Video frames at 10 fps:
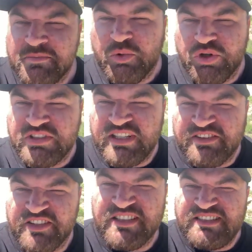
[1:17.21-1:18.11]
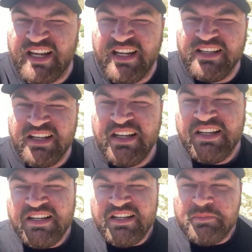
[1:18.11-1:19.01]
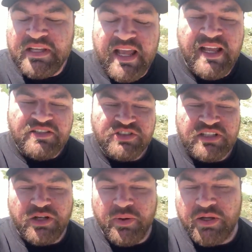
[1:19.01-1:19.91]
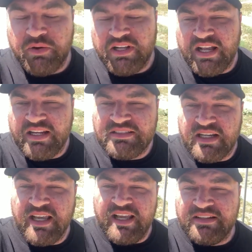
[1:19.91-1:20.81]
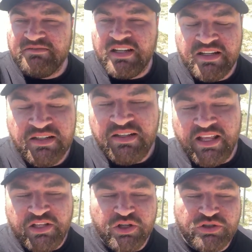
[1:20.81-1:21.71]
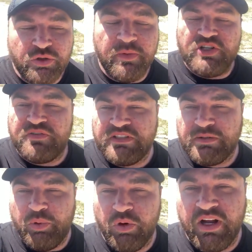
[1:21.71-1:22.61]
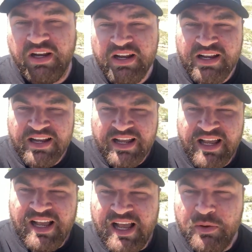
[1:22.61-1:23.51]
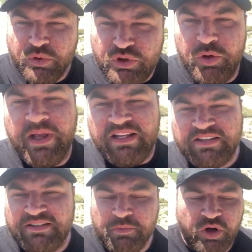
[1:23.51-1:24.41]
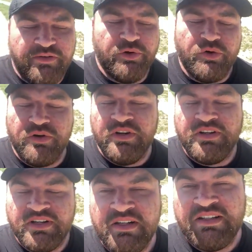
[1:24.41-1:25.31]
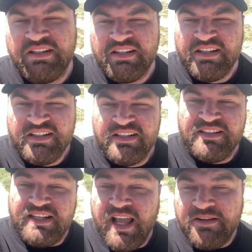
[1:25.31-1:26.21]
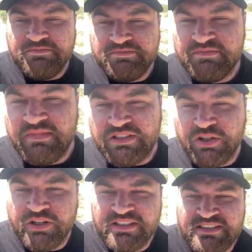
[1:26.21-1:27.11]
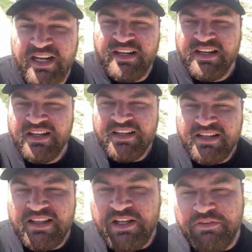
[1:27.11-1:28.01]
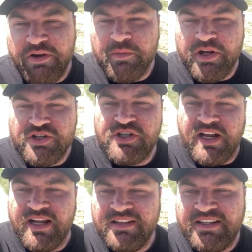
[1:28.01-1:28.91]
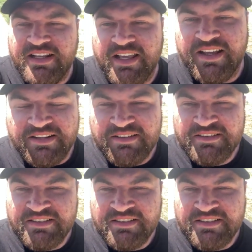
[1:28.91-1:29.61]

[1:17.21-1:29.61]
Motors here are insane. But yeah, just a quick one guys. Again, thank you so much for the support. I will do better tomorrow. Yeah, that's all I can say. Thank you very much and take care.